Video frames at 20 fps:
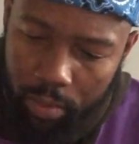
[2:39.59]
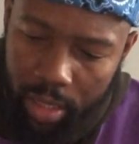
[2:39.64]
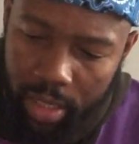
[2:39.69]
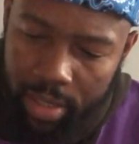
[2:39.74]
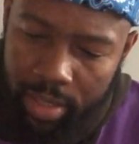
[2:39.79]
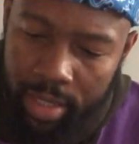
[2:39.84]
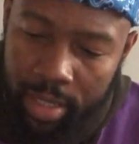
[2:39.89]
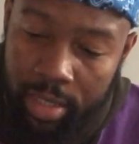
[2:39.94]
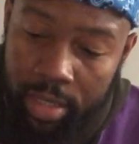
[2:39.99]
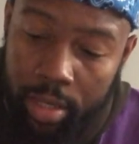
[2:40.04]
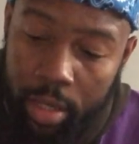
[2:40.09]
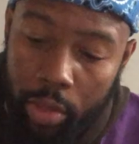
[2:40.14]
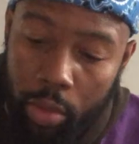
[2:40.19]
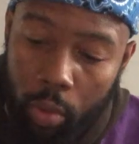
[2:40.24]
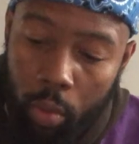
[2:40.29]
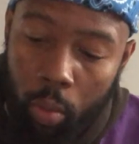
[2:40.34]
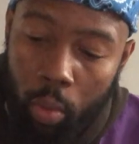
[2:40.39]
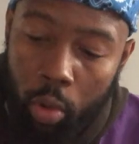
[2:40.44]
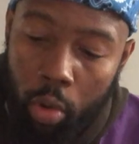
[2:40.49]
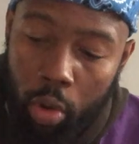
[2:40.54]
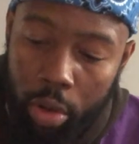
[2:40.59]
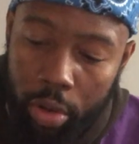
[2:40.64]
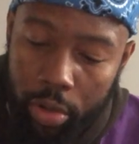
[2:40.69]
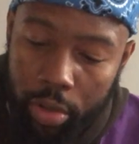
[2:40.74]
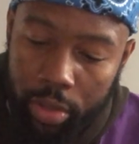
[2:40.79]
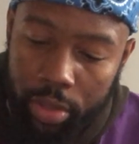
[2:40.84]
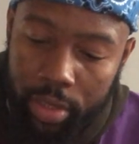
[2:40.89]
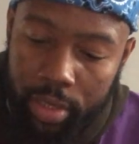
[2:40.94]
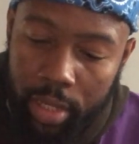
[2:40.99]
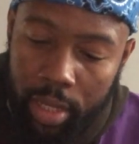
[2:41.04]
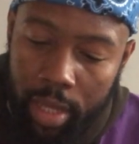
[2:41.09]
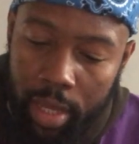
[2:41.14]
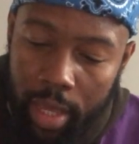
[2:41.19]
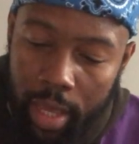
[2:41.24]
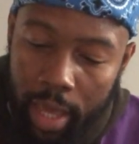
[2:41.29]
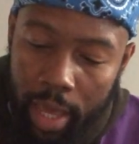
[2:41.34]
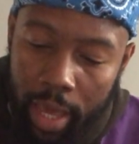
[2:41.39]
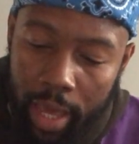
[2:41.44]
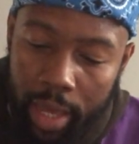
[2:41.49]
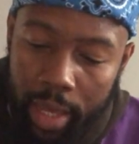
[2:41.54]
It says, Then the waters
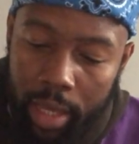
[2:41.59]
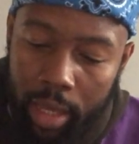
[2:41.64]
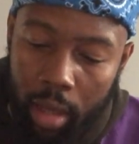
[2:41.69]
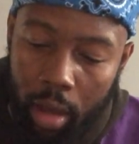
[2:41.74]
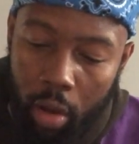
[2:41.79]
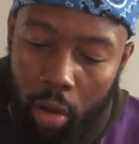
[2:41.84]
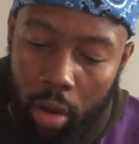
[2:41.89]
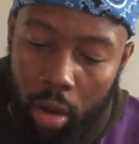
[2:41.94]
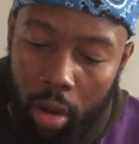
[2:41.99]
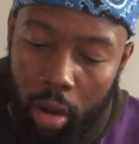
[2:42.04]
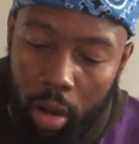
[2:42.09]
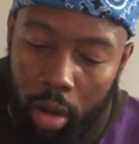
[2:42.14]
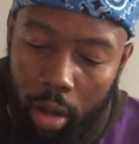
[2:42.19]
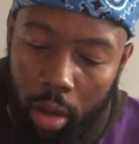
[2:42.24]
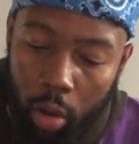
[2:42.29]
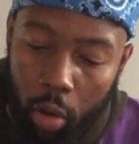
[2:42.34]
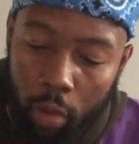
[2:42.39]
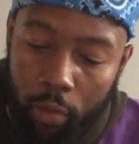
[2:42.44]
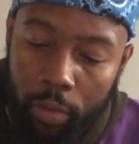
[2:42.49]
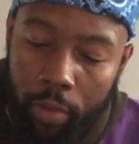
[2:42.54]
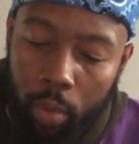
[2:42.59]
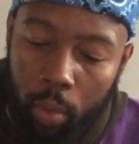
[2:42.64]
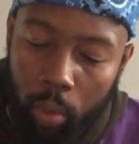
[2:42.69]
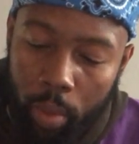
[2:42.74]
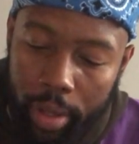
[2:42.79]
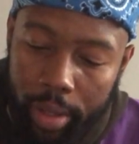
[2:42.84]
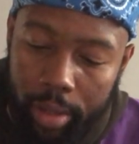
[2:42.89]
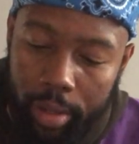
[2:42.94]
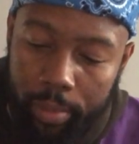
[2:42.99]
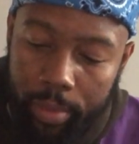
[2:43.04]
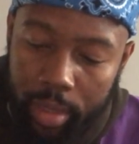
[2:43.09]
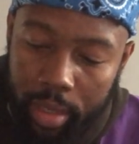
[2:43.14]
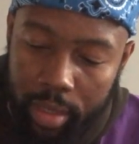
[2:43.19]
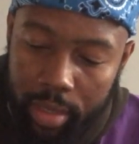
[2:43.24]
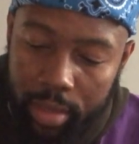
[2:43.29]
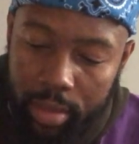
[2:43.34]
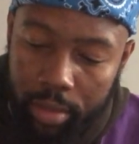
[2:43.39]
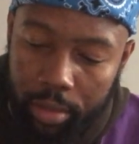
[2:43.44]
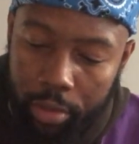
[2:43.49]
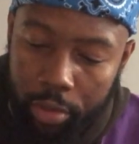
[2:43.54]
had overwhelmed
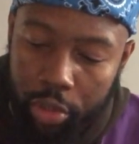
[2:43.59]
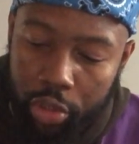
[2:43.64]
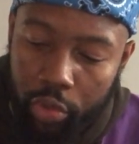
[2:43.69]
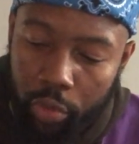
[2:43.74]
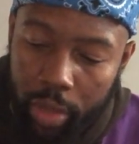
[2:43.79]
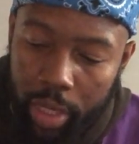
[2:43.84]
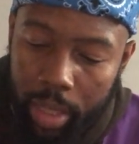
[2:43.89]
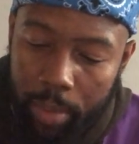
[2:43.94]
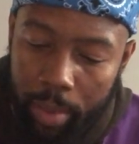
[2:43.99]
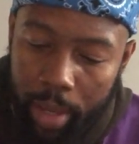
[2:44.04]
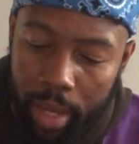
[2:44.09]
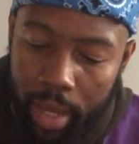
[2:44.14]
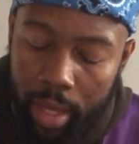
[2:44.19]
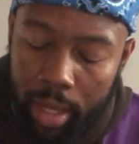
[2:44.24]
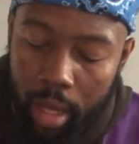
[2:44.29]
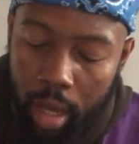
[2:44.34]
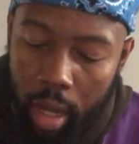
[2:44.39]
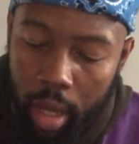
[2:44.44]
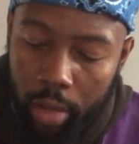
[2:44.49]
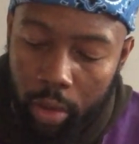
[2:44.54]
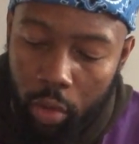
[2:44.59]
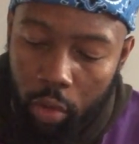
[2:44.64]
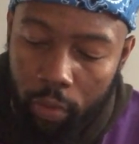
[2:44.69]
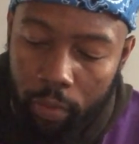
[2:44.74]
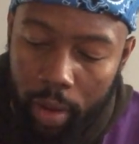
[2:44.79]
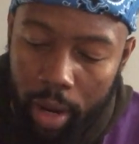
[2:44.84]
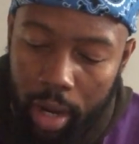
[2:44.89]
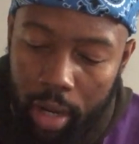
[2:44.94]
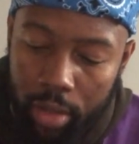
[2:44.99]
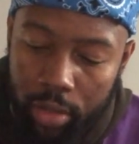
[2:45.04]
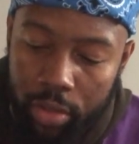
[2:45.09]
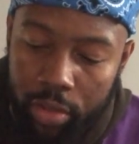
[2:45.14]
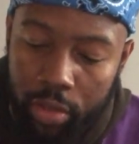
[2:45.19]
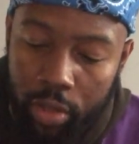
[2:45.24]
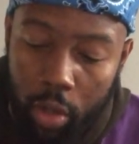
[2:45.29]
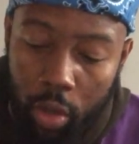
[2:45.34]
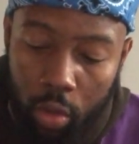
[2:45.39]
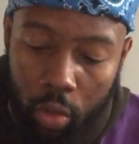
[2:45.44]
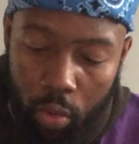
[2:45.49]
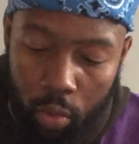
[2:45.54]
us, the stream had gone over our
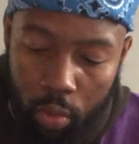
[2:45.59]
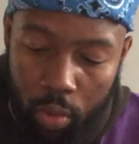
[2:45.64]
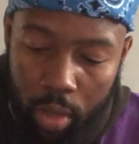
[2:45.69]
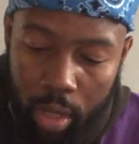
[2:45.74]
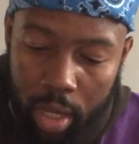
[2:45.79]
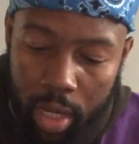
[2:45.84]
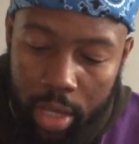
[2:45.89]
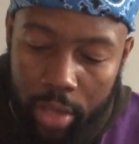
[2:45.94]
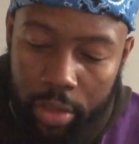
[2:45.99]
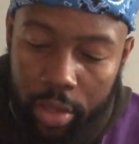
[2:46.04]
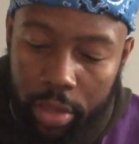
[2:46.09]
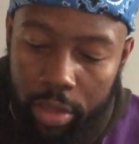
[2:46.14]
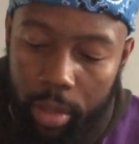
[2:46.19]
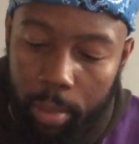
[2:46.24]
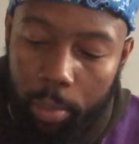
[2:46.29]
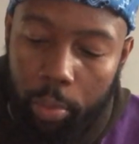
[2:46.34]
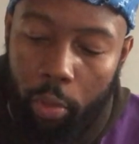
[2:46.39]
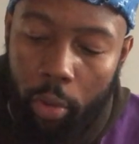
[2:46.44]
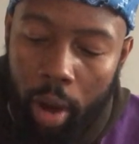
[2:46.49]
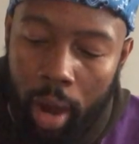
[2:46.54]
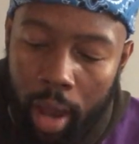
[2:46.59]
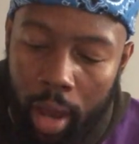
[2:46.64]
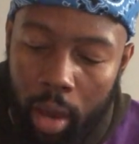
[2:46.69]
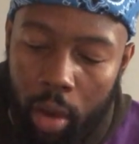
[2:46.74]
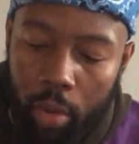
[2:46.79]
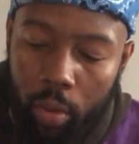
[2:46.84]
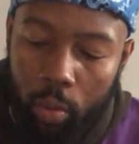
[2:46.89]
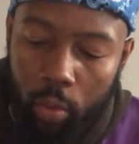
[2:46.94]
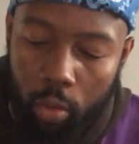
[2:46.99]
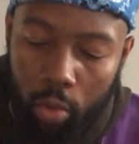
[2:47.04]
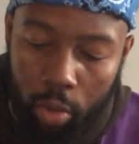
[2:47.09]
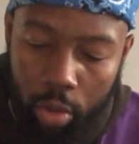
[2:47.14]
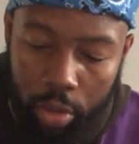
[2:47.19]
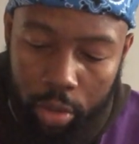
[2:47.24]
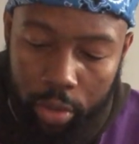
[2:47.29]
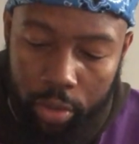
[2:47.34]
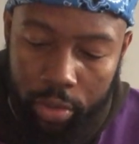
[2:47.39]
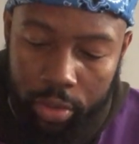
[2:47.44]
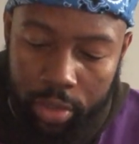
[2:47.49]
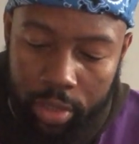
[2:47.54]
soul. Then the proud
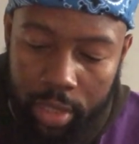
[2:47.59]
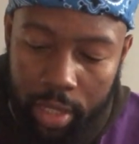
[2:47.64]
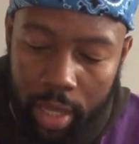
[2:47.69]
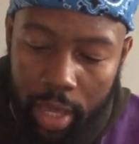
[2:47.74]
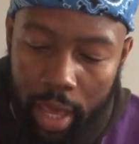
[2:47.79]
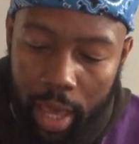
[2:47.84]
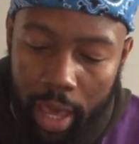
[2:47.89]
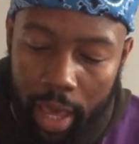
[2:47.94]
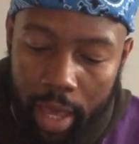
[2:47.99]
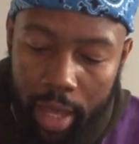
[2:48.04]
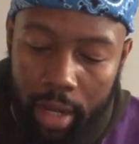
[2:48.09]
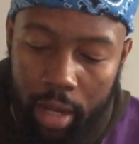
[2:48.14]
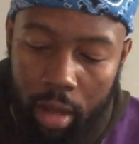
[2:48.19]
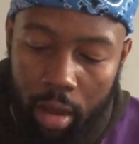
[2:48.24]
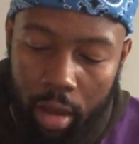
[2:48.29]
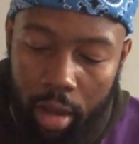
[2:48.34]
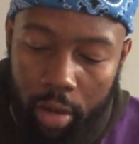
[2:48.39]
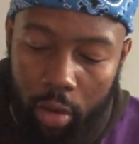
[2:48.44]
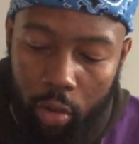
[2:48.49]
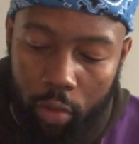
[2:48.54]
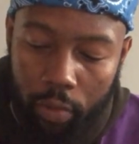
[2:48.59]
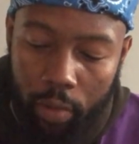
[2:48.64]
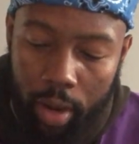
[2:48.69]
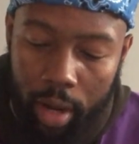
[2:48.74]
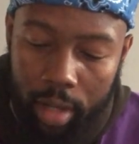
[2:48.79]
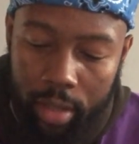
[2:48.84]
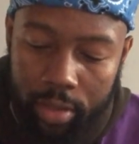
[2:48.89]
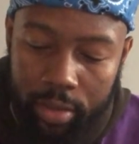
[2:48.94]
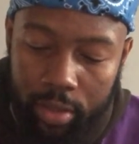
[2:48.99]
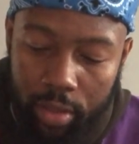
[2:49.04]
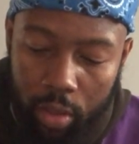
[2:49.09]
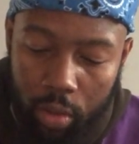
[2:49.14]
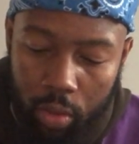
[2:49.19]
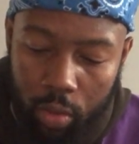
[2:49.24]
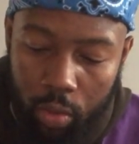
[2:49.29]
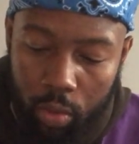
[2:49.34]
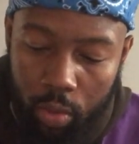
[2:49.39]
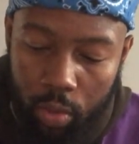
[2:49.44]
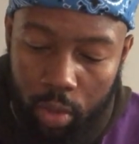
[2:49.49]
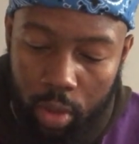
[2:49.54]
waters had gone over our
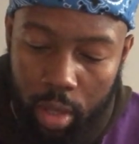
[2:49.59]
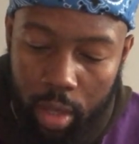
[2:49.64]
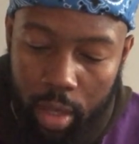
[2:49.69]
soul